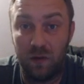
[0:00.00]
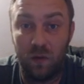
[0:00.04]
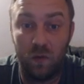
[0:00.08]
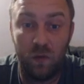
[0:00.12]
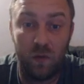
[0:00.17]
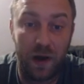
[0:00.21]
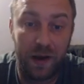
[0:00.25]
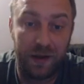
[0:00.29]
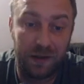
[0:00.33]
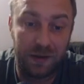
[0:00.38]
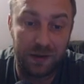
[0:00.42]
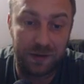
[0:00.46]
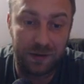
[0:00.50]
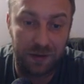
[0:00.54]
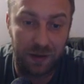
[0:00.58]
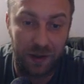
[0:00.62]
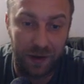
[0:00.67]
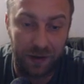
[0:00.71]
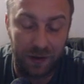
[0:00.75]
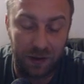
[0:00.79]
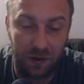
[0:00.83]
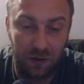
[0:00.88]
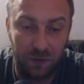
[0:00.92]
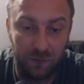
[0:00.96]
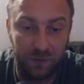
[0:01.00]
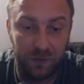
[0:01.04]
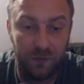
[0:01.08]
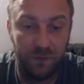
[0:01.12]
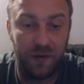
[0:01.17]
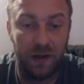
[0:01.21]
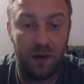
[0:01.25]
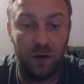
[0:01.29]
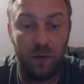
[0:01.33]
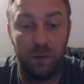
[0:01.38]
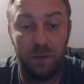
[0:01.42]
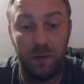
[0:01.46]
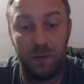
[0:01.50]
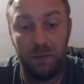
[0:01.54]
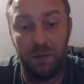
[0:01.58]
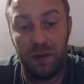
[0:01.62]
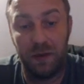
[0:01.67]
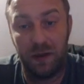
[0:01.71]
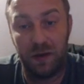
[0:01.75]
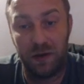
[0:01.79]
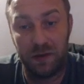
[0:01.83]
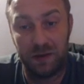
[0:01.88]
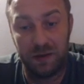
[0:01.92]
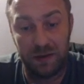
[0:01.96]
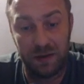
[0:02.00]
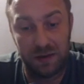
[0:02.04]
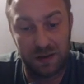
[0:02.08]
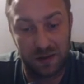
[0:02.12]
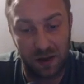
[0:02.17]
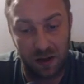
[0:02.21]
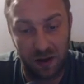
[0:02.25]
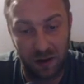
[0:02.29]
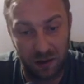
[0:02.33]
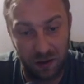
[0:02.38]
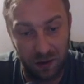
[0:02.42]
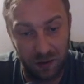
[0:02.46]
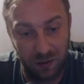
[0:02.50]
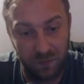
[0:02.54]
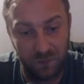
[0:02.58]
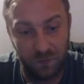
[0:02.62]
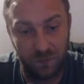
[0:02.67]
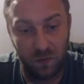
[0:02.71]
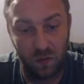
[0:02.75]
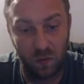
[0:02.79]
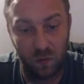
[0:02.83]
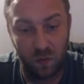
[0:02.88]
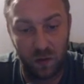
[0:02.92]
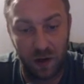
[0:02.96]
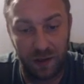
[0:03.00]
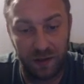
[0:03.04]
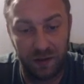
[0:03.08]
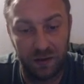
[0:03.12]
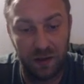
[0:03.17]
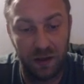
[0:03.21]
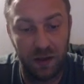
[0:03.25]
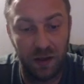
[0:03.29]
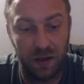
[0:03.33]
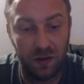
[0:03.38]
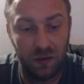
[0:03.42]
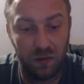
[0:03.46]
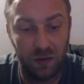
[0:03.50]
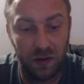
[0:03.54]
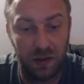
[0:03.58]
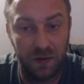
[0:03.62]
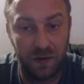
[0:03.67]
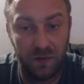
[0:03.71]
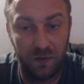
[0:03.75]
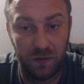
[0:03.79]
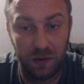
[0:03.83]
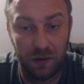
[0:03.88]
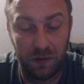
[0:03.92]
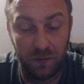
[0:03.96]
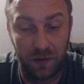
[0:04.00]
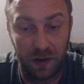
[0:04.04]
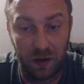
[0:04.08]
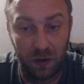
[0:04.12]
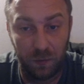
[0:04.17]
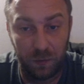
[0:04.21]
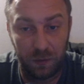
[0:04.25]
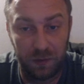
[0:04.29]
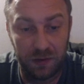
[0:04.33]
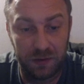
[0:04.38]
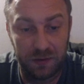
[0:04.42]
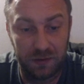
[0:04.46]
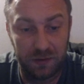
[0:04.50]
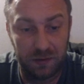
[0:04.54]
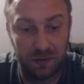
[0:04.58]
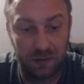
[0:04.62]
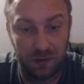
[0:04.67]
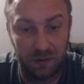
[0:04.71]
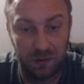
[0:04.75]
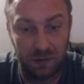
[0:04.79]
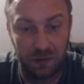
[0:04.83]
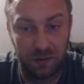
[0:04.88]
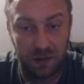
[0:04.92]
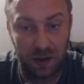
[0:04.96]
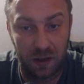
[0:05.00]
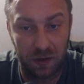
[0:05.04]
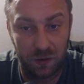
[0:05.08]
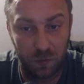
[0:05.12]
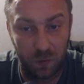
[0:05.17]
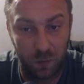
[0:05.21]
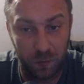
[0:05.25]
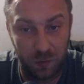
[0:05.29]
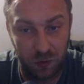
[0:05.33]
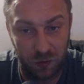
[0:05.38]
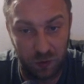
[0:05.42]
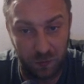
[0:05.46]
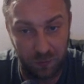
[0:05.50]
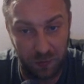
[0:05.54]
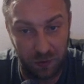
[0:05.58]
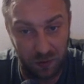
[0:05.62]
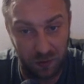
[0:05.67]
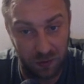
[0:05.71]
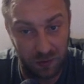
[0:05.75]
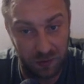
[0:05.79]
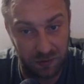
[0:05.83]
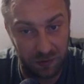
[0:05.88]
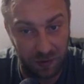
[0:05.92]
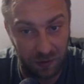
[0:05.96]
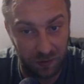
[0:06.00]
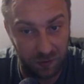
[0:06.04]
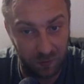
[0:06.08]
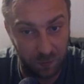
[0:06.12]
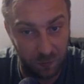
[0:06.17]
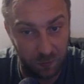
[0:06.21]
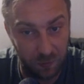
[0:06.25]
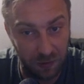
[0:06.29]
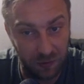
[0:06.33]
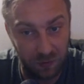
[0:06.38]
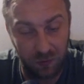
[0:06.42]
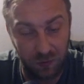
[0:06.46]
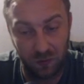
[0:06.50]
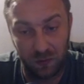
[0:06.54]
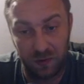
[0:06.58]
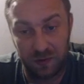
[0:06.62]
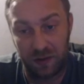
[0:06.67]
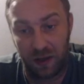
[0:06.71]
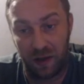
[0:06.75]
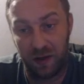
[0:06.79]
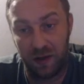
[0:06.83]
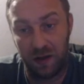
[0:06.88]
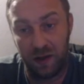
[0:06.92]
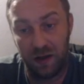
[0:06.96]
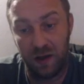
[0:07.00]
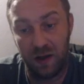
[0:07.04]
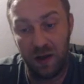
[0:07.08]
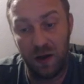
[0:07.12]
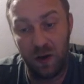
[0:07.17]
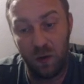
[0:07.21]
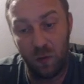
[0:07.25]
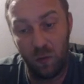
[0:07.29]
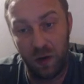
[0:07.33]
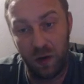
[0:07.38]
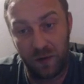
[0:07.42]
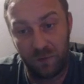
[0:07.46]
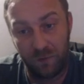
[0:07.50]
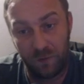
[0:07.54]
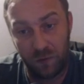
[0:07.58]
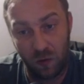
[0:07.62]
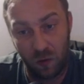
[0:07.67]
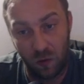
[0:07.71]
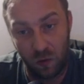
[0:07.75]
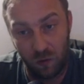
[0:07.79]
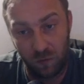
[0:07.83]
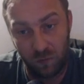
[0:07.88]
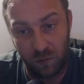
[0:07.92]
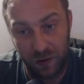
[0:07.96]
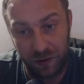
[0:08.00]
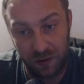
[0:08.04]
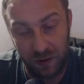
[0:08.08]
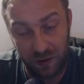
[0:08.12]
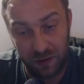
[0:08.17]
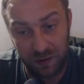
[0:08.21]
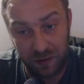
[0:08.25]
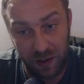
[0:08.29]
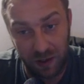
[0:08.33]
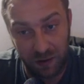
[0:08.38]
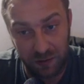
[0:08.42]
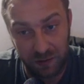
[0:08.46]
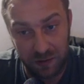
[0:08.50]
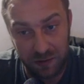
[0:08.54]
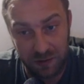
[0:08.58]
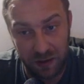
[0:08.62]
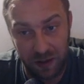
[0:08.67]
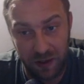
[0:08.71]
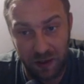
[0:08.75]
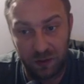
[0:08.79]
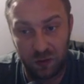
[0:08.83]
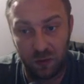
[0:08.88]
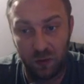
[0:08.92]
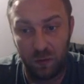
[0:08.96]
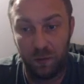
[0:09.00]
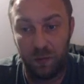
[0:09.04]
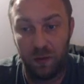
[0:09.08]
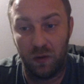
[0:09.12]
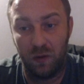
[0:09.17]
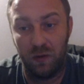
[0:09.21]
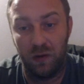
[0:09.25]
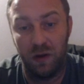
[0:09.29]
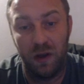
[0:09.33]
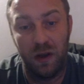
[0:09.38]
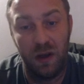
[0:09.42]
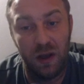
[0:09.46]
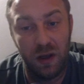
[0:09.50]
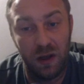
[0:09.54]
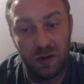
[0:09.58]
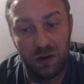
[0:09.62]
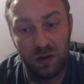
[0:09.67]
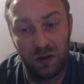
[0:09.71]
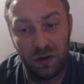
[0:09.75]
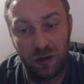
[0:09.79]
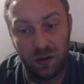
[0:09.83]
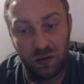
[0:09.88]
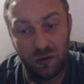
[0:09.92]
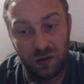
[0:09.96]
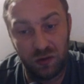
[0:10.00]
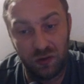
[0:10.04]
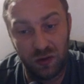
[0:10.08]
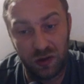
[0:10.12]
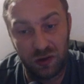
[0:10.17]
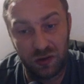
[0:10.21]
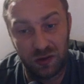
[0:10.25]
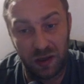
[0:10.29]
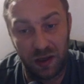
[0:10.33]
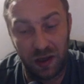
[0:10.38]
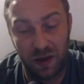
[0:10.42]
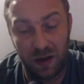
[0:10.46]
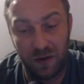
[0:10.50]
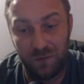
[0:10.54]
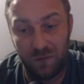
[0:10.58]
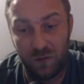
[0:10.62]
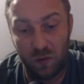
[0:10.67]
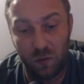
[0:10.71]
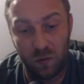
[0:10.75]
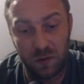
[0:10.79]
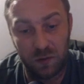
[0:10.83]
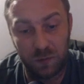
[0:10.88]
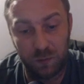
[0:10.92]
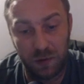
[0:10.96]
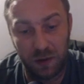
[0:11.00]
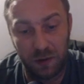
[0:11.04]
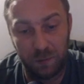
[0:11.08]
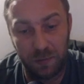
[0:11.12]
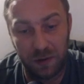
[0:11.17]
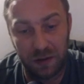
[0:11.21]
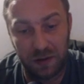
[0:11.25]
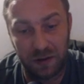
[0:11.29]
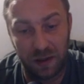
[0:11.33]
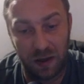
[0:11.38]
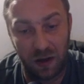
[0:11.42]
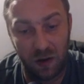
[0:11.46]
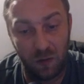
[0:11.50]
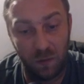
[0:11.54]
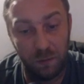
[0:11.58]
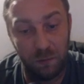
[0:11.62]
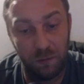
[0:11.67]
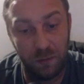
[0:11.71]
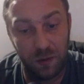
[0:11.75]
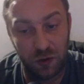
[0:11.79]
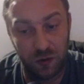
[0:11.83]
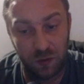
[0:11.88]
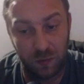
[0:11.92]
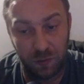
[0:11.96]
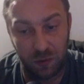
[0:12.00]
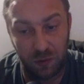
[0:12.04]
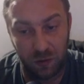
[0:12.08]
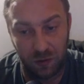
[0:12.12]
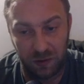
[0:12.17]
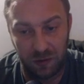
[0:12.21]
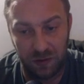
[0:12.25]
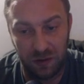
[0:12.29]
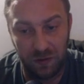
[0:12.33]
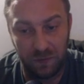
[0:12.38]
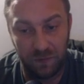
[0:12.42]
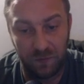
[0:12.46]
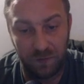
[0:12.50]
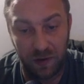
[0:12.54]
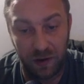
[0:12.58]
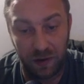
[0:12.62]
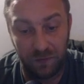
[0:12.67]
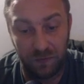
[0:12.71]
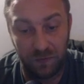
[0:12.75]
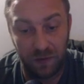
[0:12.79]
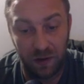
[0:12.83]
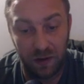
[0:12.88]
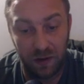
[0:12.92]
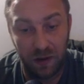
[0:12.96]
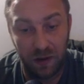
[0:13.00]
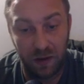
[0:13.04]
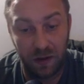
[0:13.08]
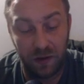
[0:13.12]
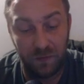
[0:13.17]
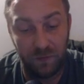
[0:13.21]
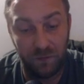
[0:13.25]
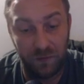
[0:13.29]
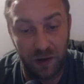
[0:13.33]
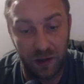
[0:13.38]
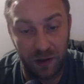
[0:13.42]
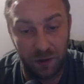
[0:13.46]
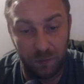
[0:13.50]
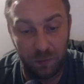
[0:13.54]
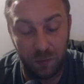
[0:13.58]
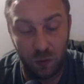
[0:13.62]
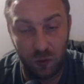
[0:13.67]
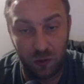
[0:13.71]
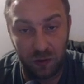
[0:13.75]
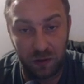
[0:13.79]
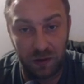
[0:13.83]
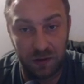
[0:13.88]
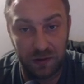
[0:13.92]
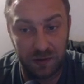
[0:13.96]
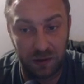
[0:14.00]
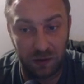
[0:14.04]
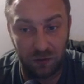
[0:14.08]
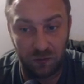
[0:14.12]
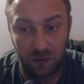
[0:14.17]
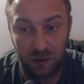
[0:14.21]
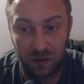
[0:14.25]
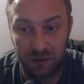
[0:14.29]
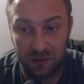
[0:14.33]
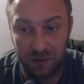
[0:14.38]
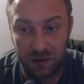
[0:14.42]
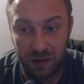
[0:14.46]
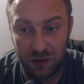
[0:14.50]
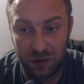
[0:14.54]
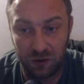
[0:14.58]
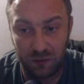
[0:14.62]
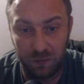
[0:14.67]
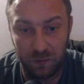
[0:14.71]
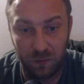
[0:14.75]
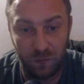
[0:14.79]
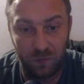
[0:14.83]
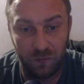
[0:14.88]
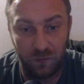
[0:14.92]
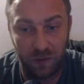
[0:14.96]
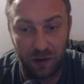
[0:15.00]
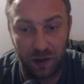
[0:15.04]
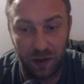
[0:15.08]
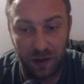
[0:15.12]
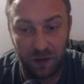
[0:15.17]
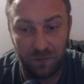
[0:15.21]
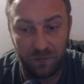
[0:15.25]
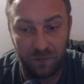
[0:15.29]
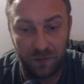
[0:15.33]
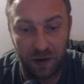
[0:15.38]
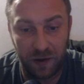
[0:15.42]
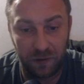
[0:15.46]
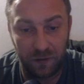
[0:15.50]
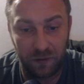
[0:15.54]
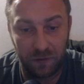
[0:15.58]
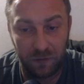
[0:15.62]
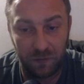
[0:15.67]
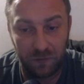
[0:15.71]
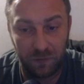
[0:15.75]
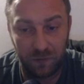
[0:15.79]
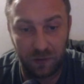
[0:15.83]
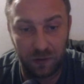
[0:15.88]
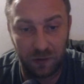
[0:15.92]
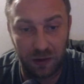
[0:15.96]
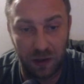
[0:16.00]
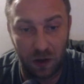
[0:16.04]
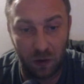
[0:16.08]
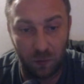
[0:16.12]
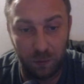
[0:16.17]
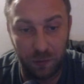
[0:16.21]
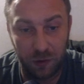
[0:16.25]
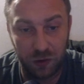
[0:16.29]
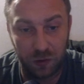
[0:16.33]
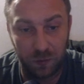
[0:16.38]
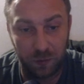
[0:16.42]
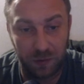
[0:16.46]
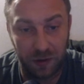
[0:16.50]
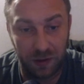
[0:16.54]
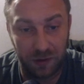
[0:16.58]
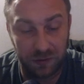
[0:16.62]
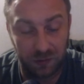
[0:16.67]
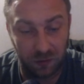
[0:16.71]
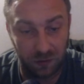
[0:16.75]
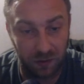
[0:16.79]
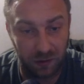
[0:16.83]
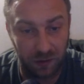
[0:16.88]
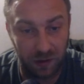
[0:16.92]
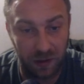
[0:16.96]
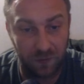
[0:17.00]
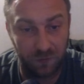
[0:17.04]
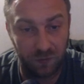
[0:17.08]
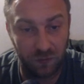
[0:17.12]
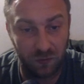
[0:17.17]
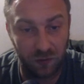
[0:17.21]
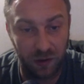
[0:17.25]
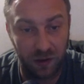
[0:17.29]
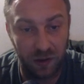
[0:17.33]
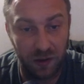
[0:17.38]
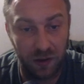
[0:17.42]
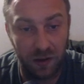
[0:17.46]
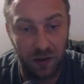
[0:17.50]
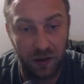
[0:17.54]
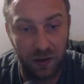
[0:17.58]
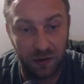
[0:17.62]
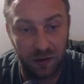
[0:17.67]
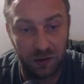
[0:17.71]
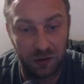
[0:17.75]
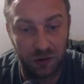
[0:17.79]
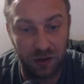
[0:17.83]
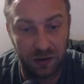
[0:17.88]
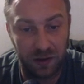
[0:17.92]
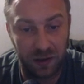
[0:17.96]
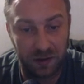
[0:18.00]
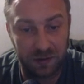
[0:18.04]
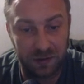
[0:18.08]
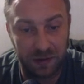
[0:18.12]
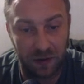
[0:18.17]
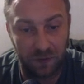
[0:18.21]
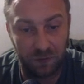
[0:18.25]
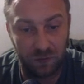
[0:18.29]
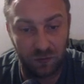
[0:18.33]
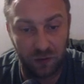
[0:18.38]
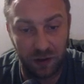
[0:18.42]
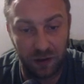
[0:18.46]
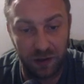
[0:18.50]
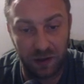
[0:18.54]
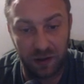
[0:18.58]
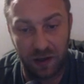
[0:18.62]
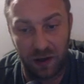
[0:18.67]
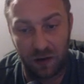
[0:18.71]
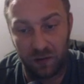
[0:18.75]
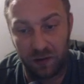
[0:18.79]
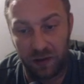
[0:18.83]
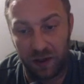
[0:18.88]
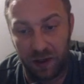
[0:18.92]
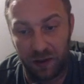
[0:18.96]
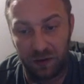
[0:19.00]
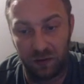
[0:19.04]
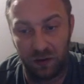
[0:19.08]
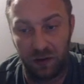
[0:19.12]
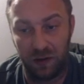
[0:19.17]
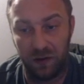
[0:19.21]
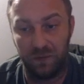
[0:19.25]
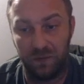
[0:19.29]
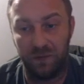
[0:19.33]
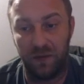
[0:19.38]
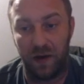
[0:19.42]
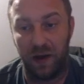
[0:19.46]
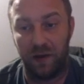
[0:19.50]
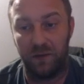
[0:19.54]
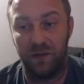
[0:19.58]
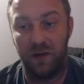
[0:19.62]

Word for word: white is lacking of development, because it's hard for white to develop this dark square bishop, because then the b2 is hanging. We have already attacked this a2 pawn. Then the continuation, a4 was played, but now bishop on d5, a very important centralization move. a5, now bishop takes on f3, g takes f3, and now knight on e5.